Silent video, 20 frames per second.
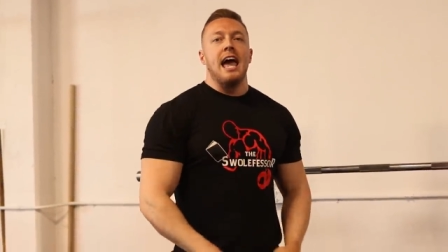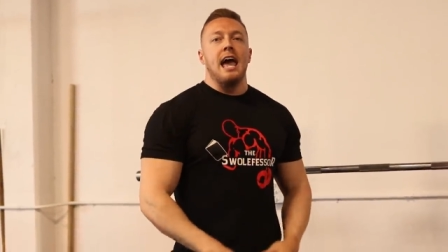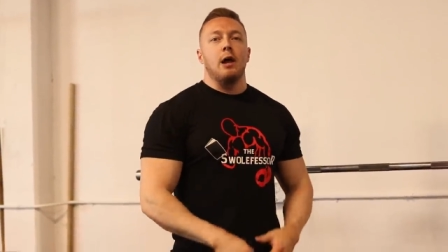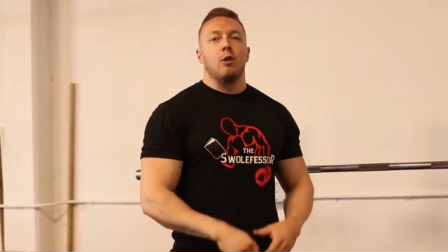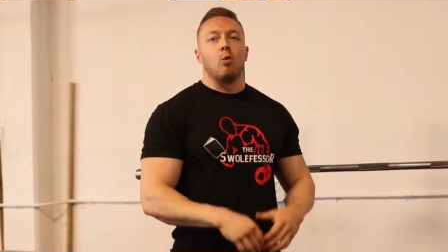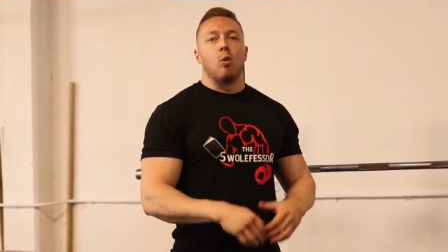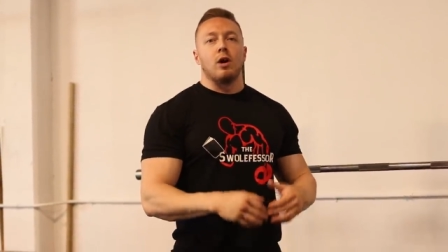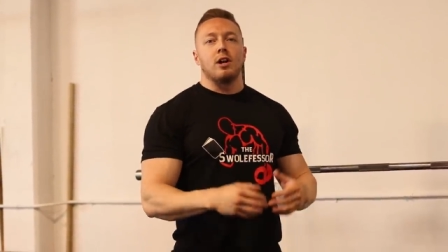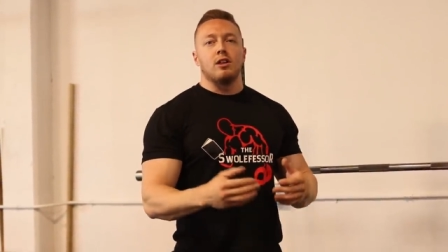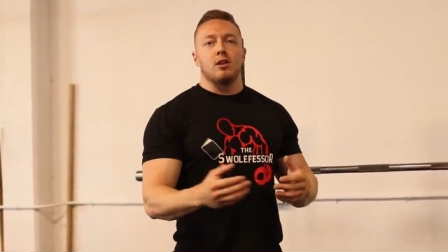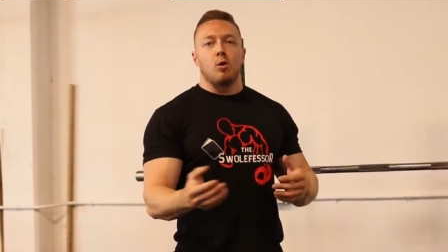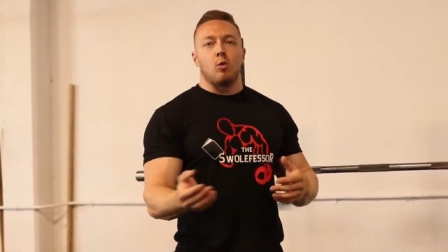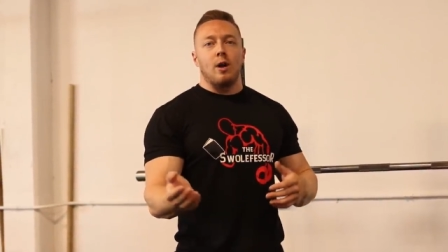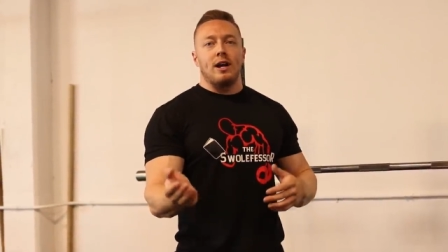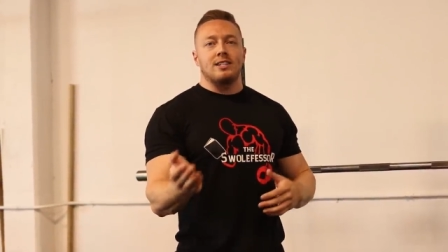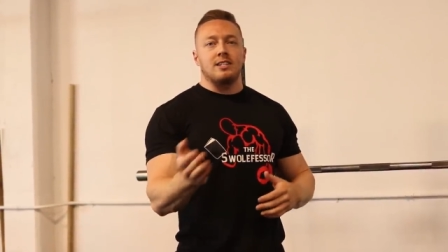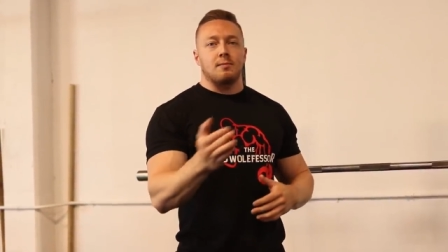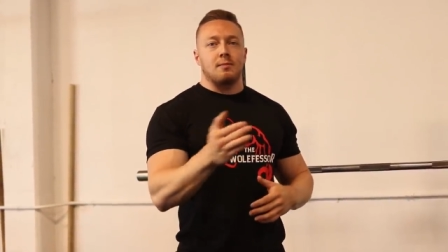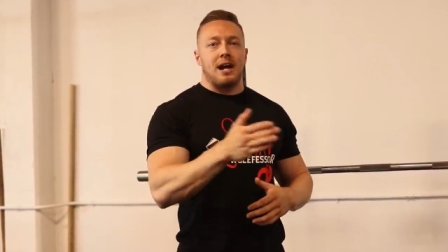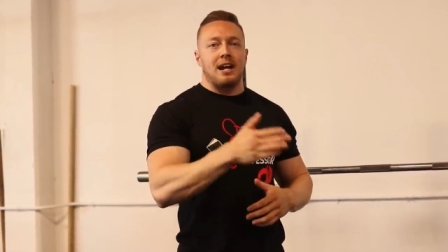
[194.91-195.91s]
And one of the
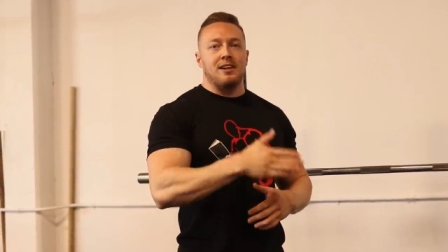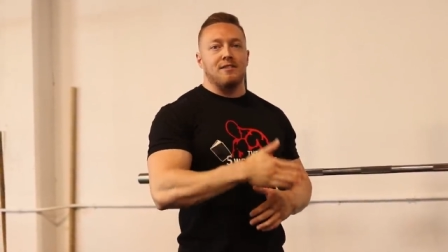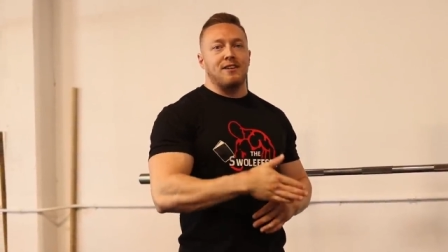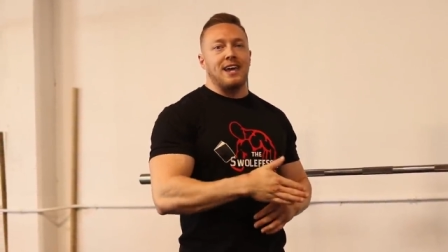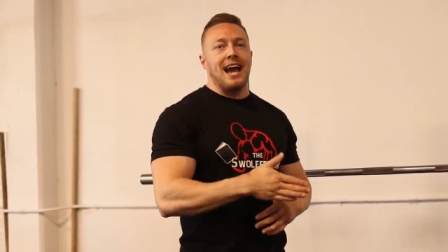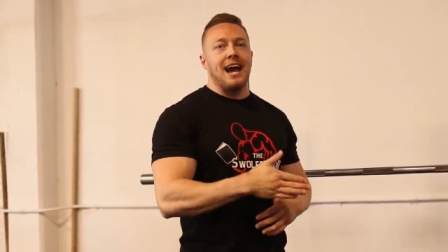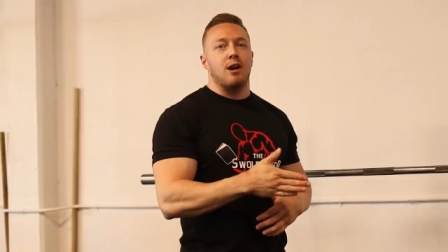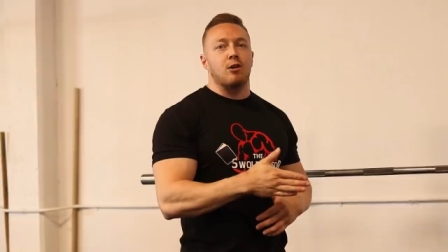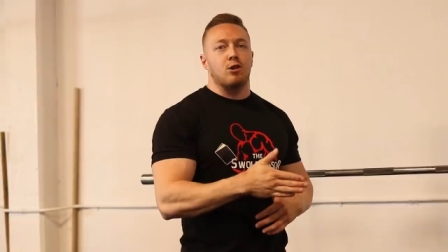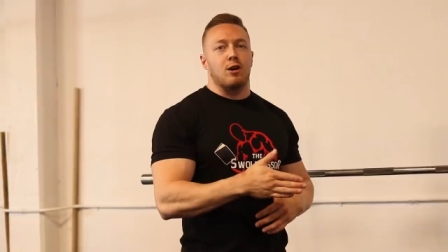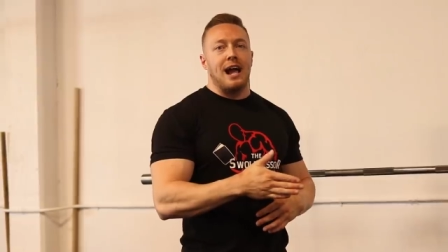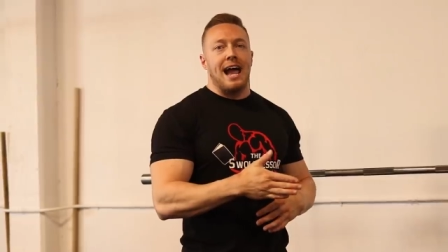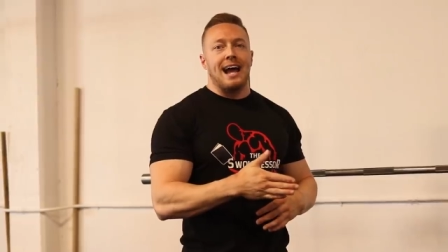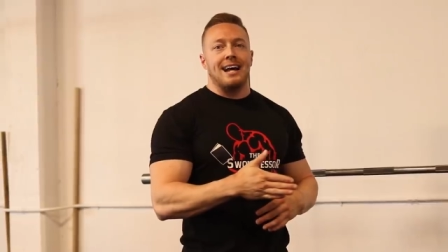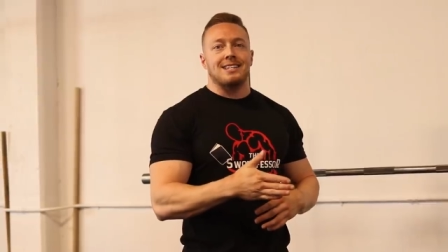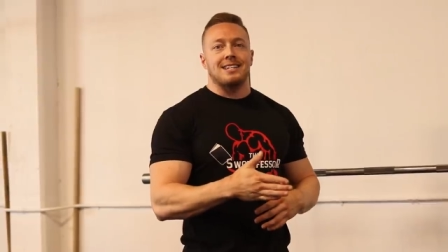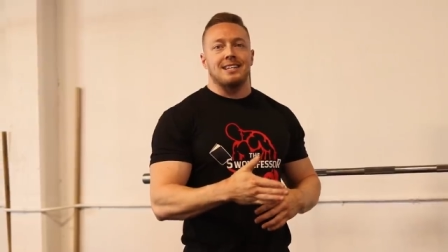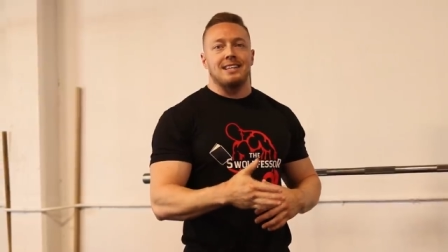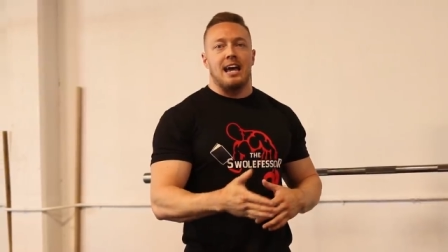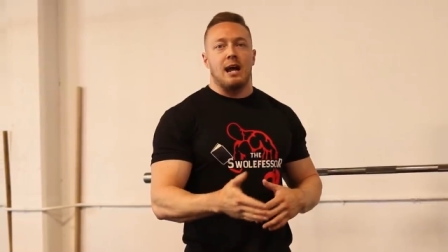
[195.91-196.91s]
ways I'm kind of
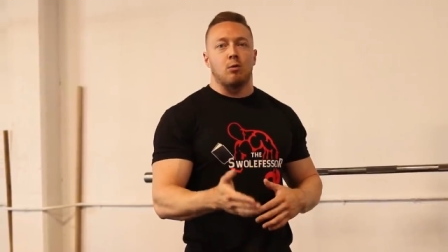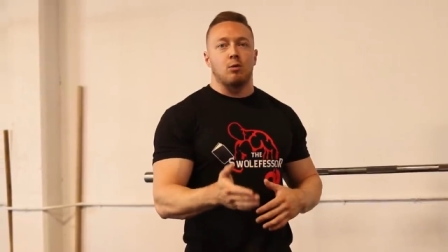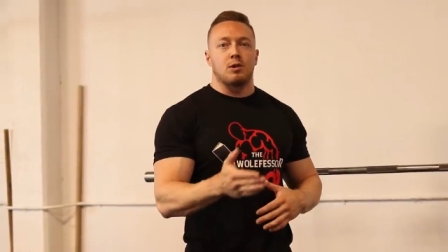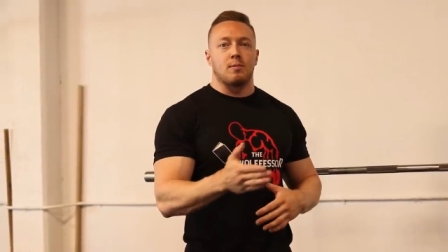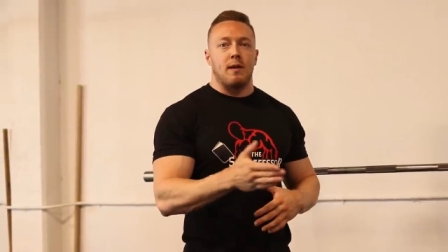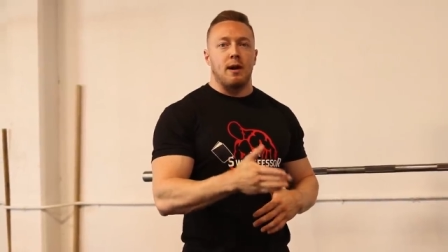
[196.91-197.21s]
counteracting that with